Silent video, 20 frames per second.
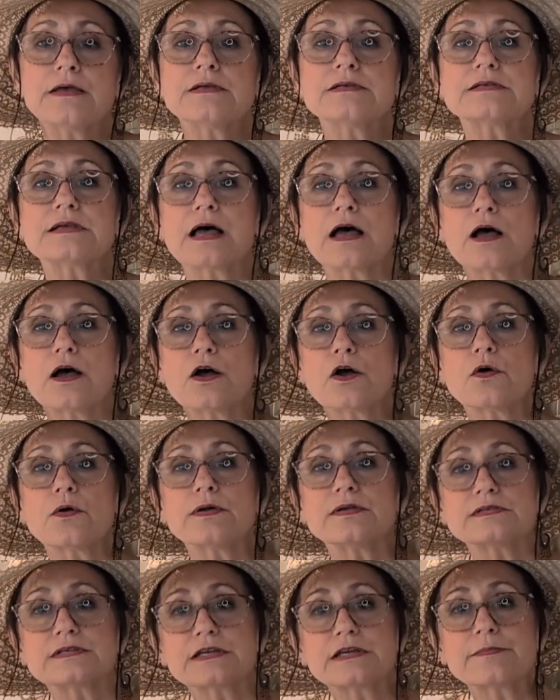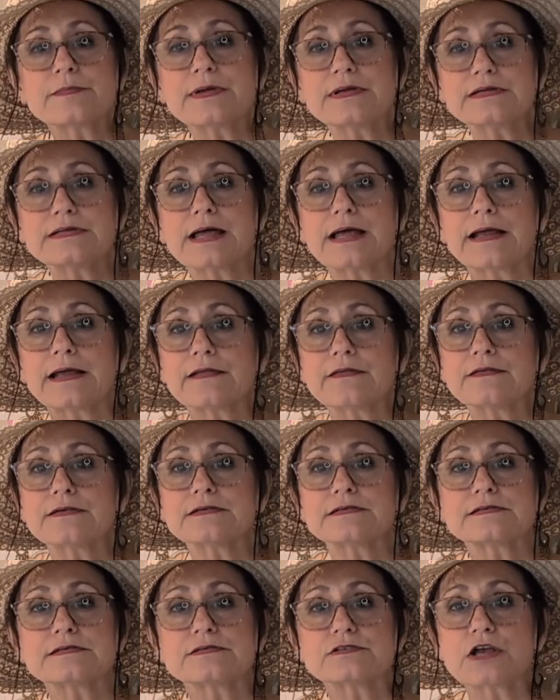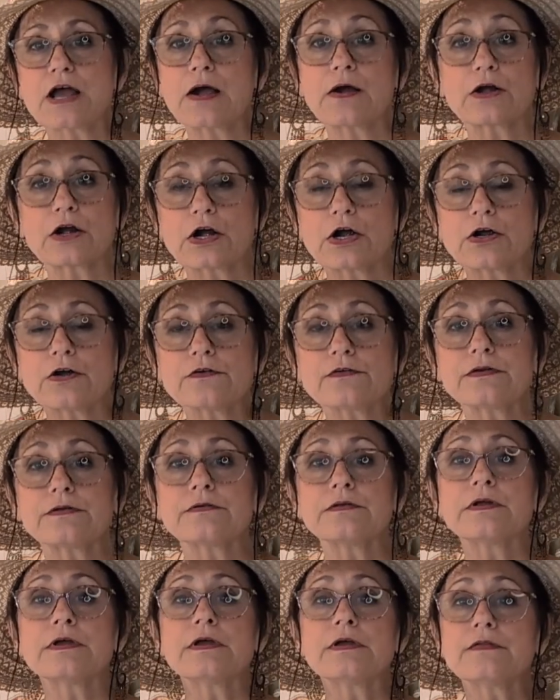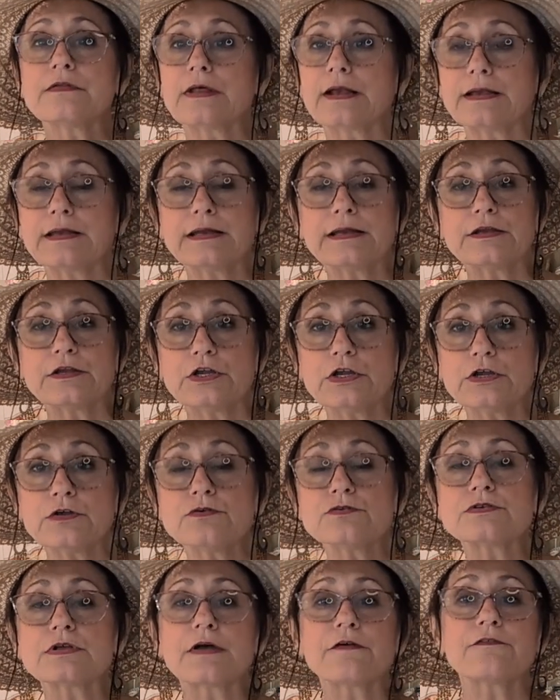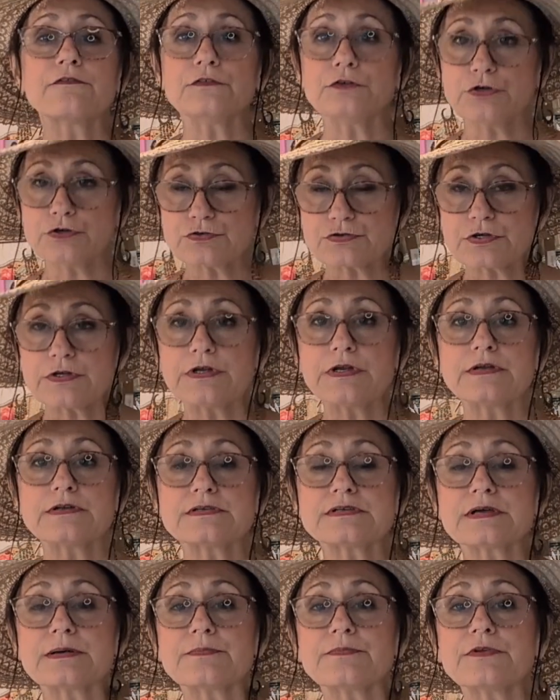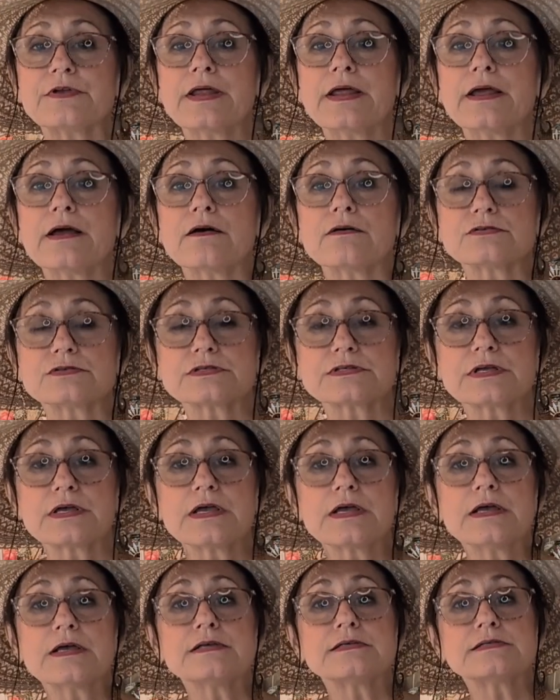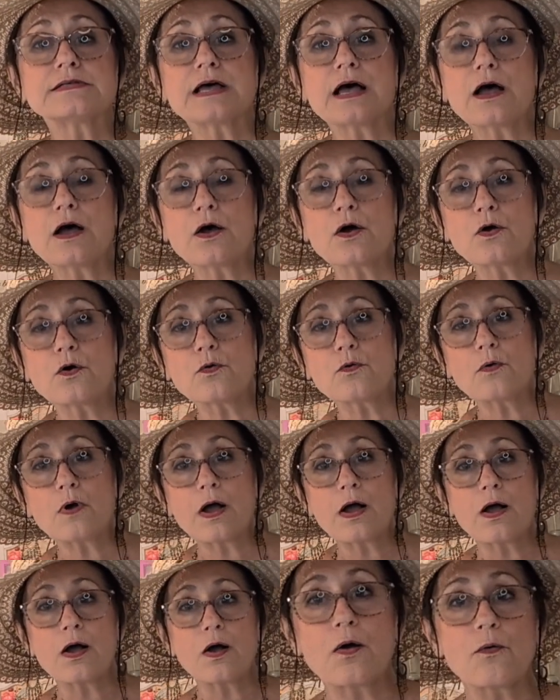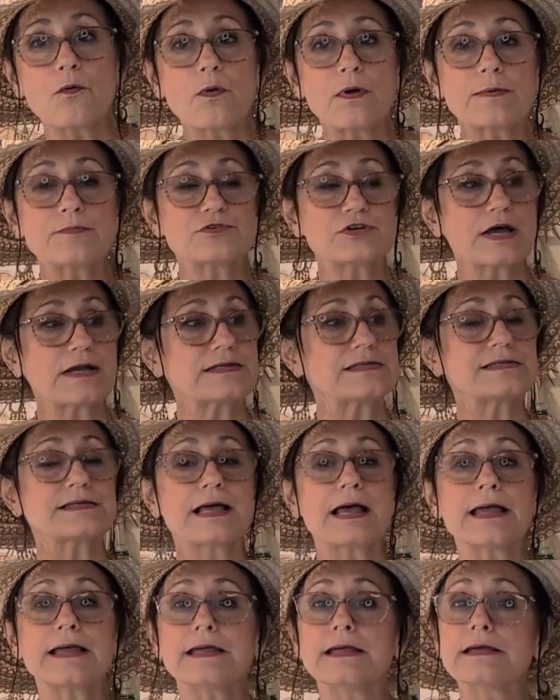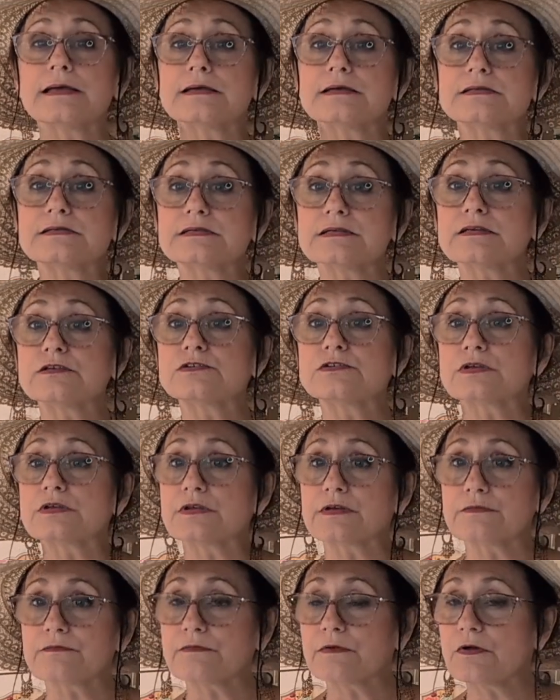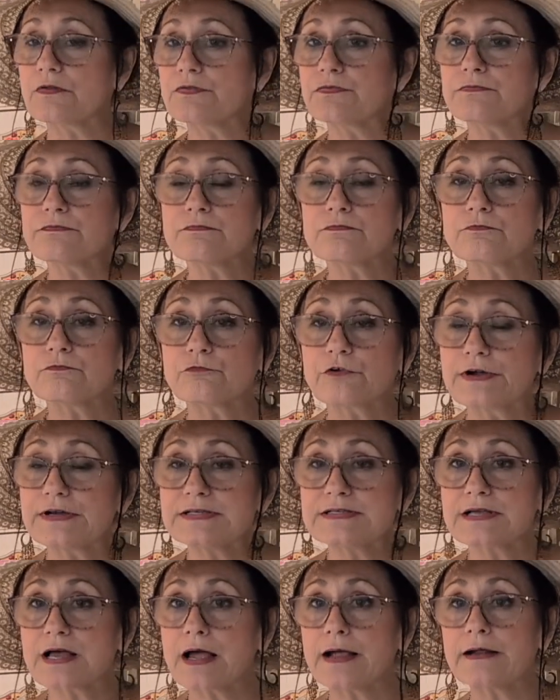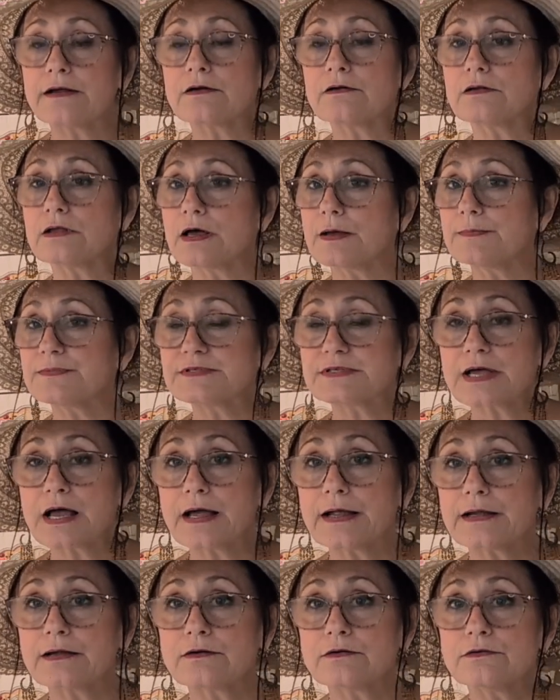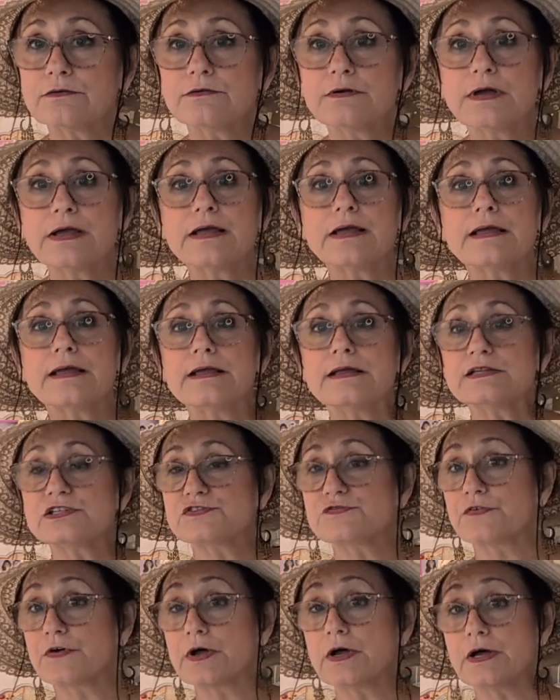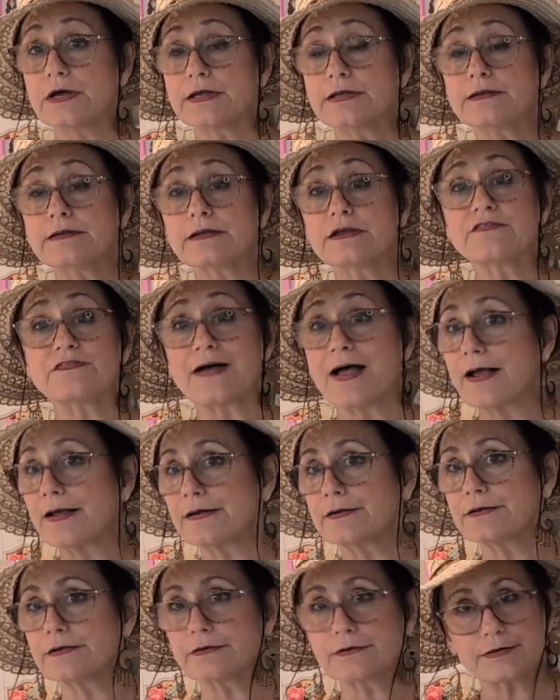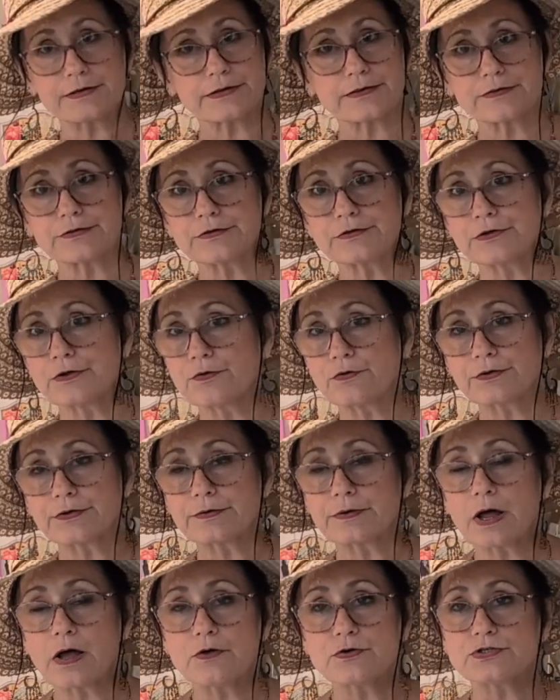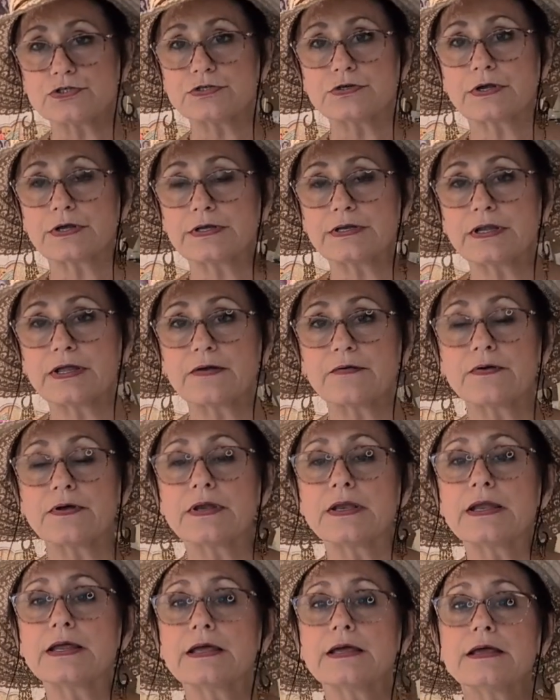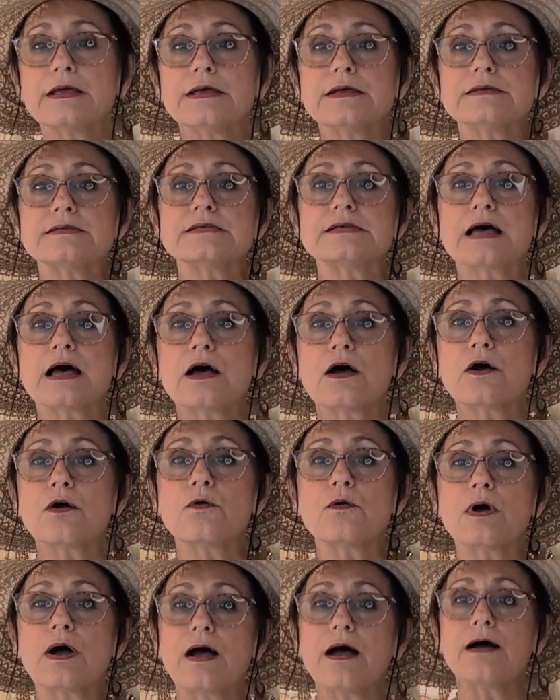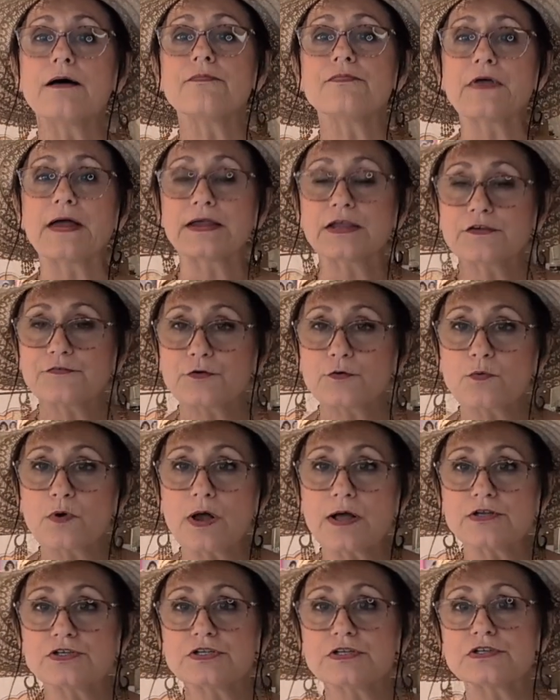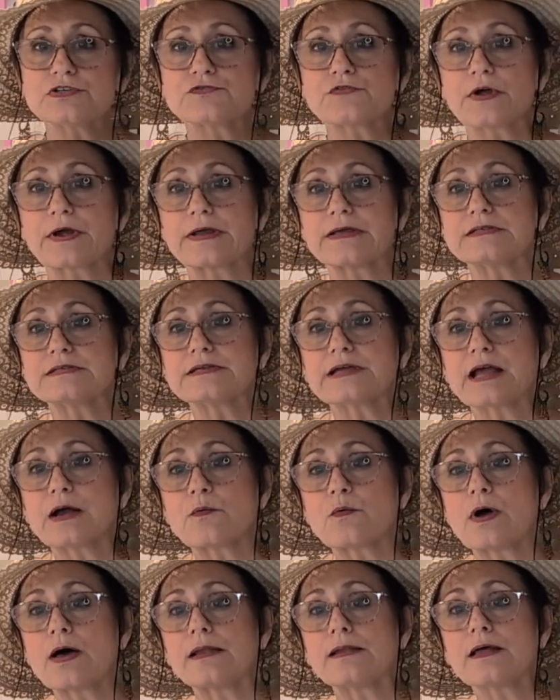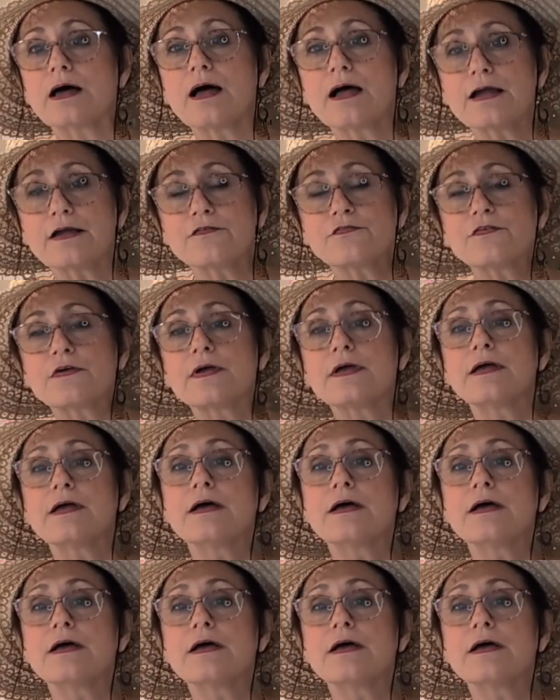So instead of me taking this shower curtain that I didn't use, I've used it into something else. So what I'm trying to say is recycle, upcycle. It's fun if I can do it. The Lord knows you can do it. So thank you for watching Sparky's DIY Life.